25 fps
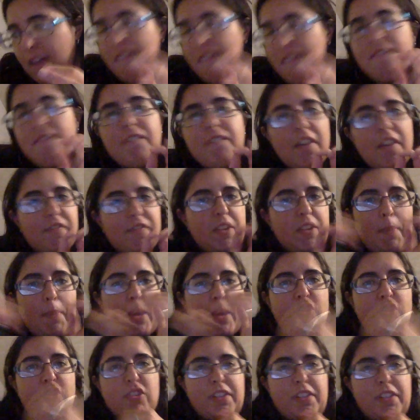50
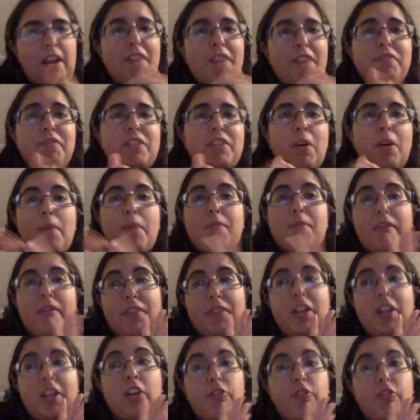pages left, so I'm
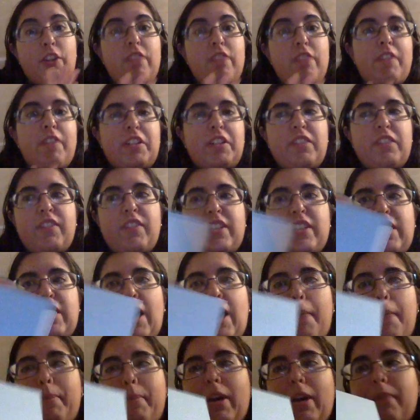definitely going to read the rest of it
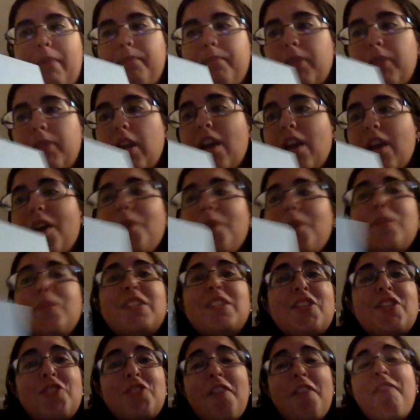tonight. But it was
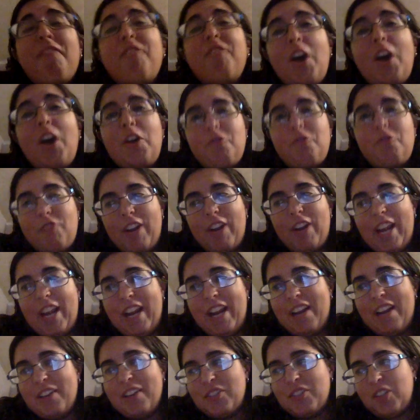such a fun
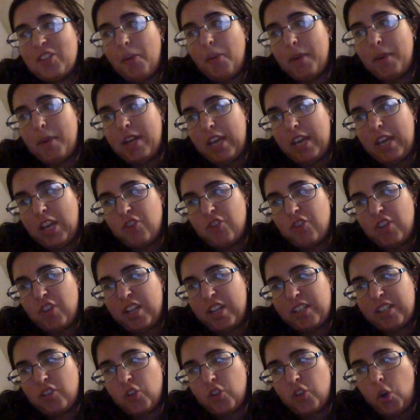read, so engaging,
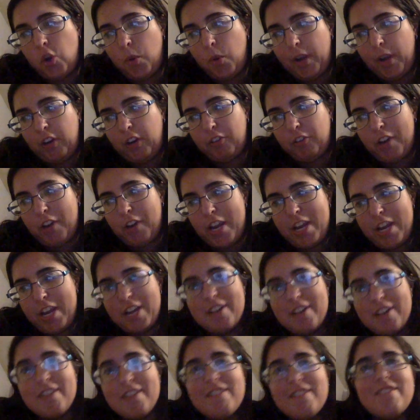such a quick read.
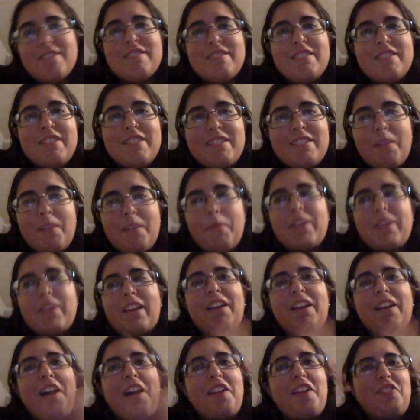Something that
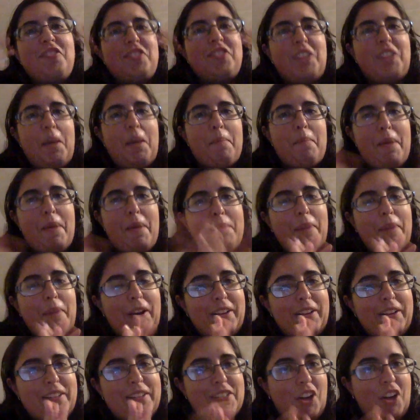kind of just kept my
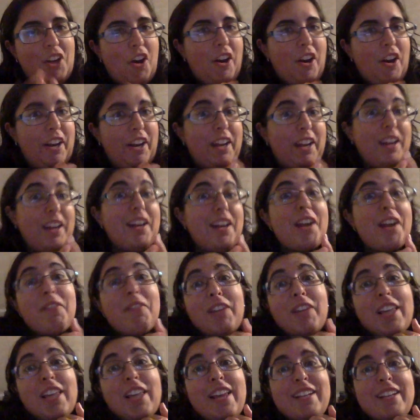mind on it, and I
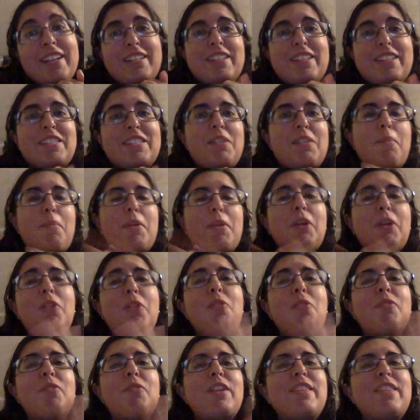really liked it. So I'm going to go
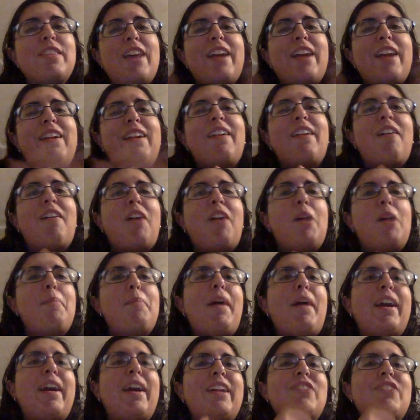and read the end, and I'll come
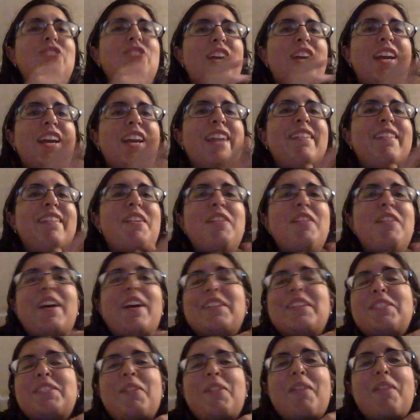back in and check in and let you guys
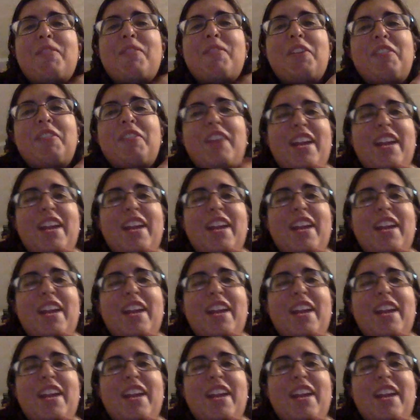know what I'm going to read